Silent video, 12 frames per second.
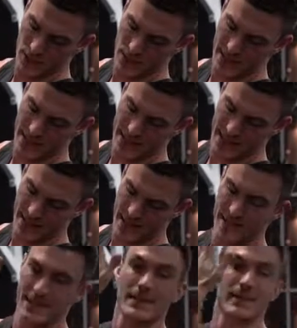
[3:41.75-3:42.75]
like that.
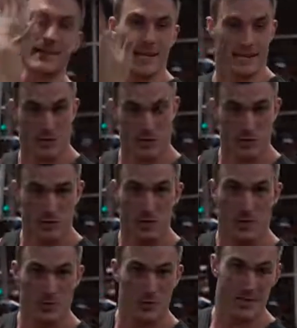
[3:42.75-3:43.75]
That's going to
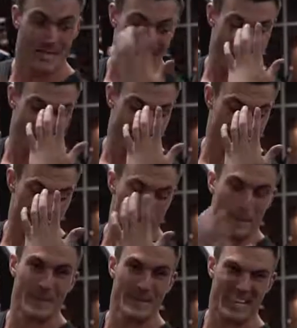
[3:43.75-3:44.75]
help you get a nice
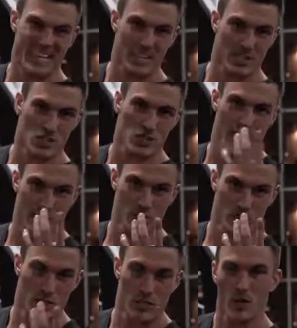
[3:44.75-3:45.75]
peak
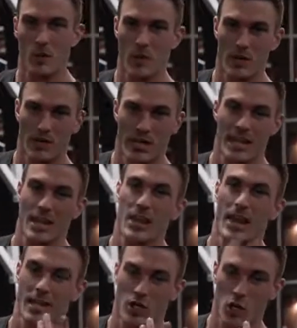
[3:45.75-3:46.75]
contraction with
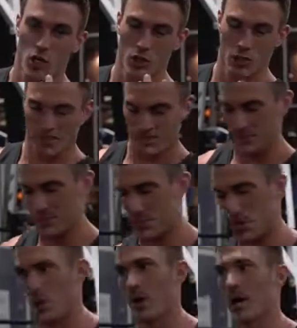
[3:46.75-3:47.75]
that curl.
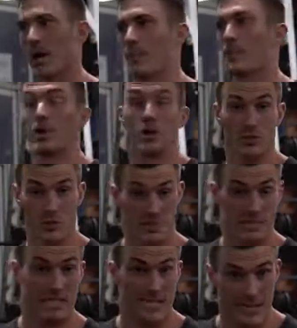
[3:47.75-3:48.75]
So, but also
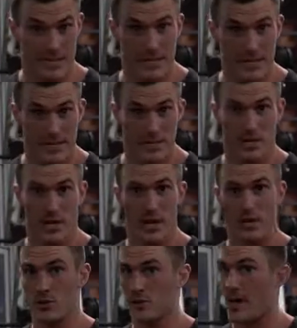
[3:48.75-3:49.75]
I'm sitting so
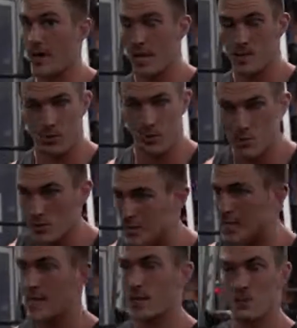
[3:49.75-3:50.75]
that you're not able to use
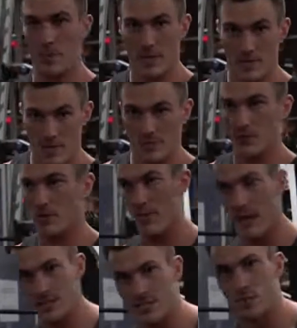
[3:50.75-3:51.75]
any kind of momentum from
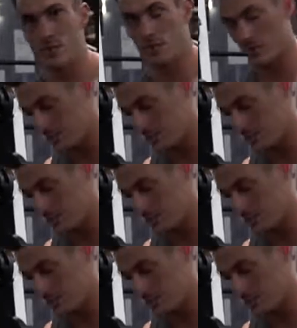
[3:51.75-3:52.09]
bouncing with your